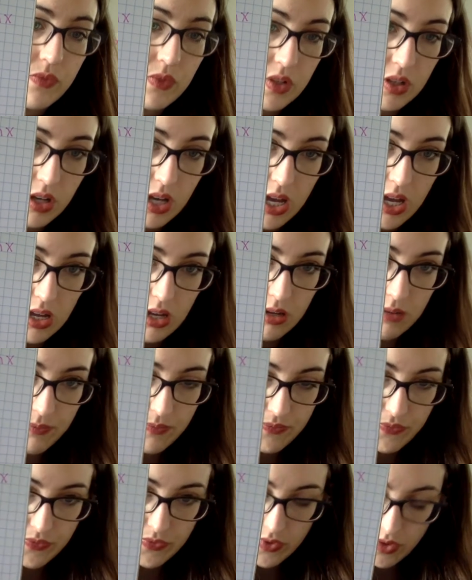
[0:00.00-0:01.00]
Okay.
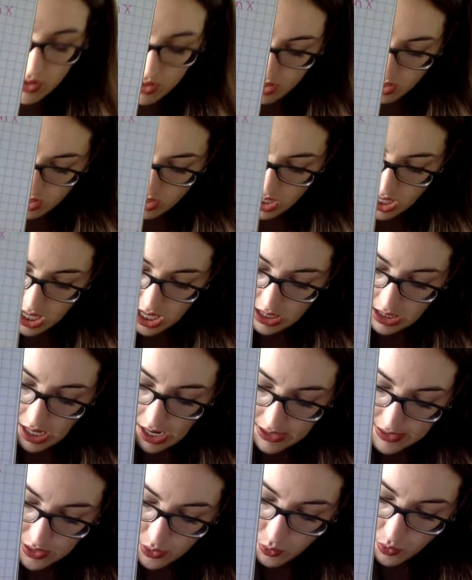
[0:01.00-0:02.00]

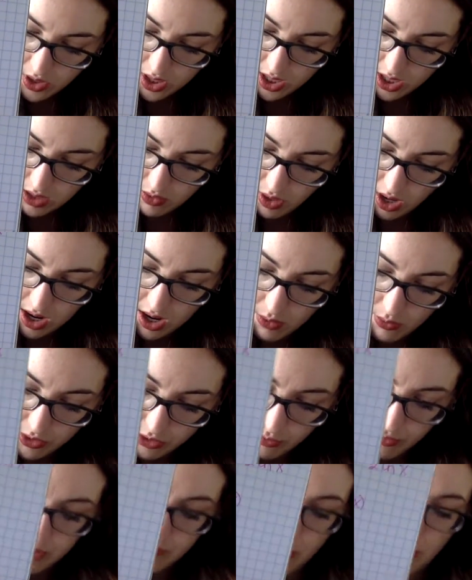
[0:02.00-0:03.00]
Last one, what
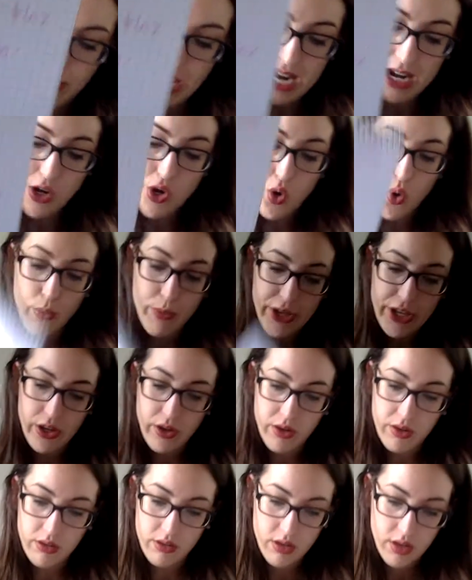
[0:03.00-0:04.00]
if we have a
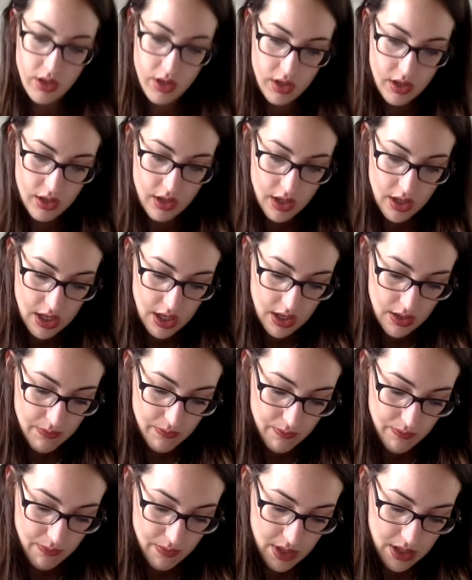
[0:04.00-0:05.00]
binomial?
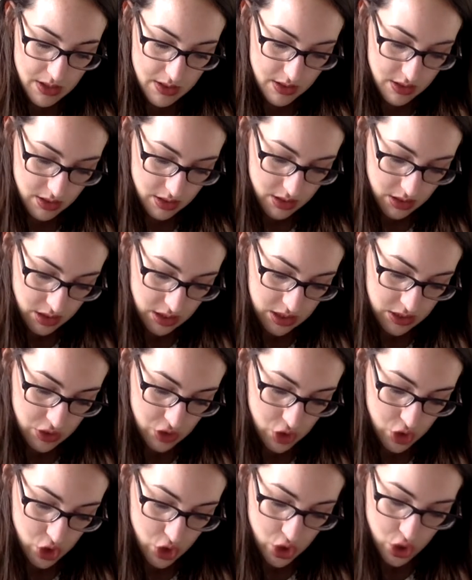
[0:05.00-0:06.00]

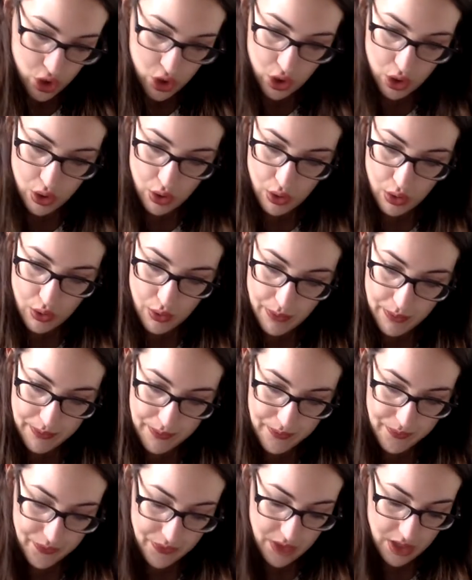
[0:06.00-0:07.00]
Let's do
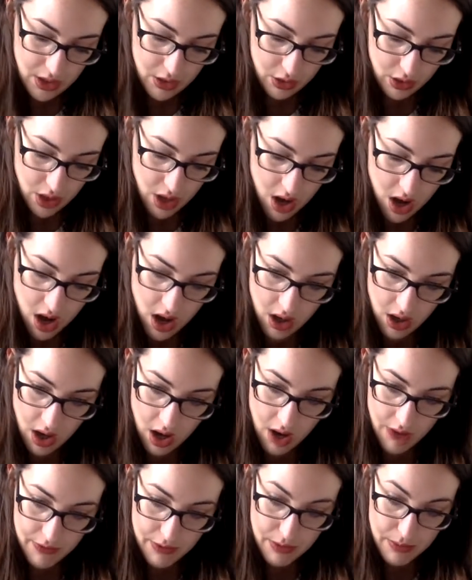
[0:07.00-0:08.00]
log
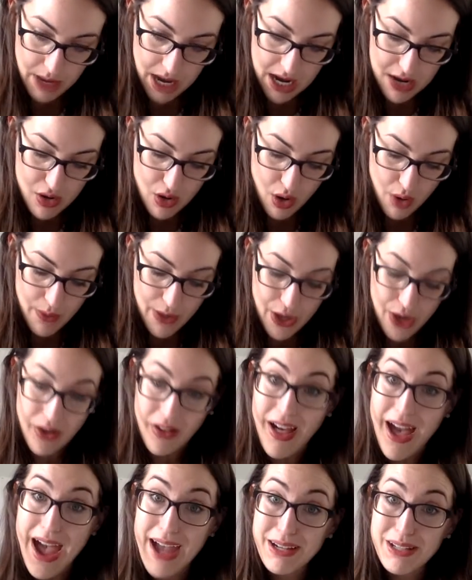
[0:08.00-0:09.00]
of the
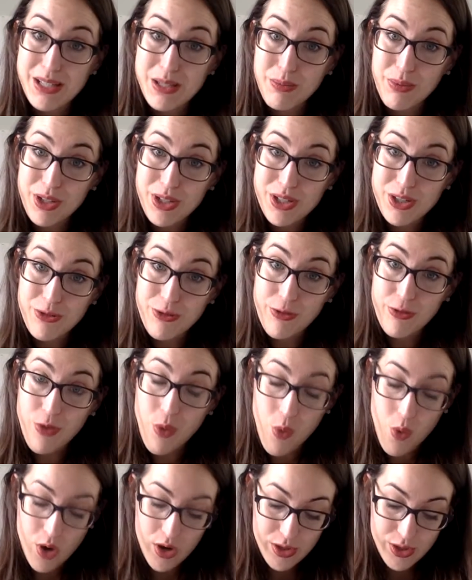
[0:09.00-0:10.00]
binomial x plus
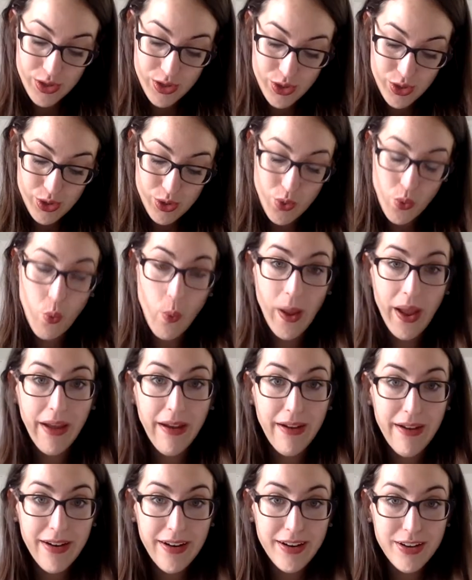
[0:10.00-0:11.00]
4
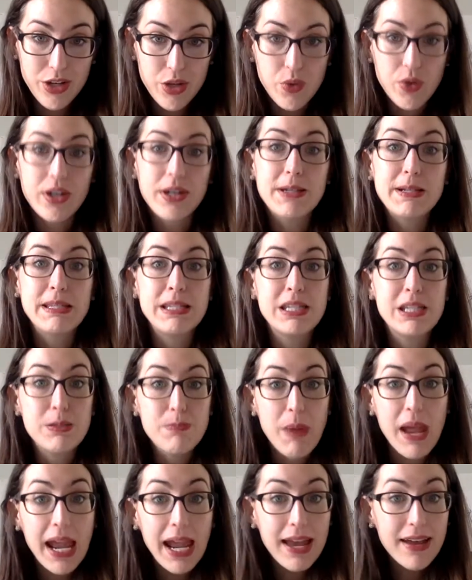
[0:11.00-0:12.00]
squared. You could
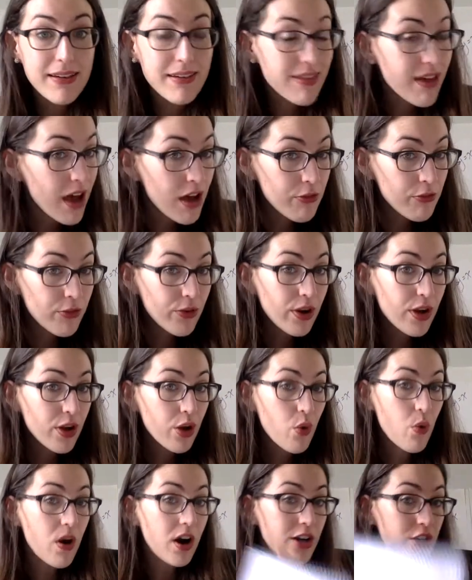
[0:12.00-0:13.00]
expand that for a
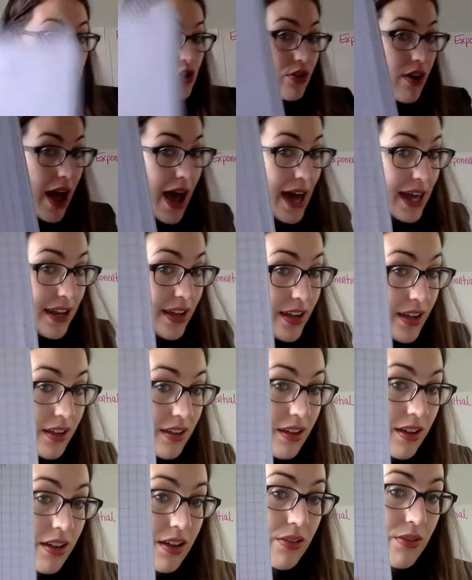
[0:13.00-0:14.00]

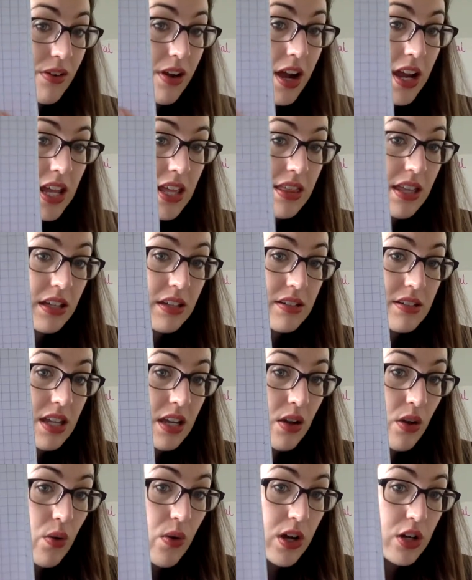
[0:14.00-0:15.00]
quadratic, right? That looks like
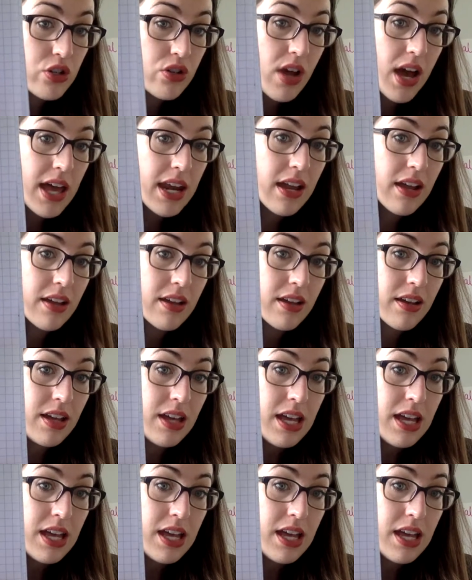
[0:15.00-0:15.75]
a quadratic.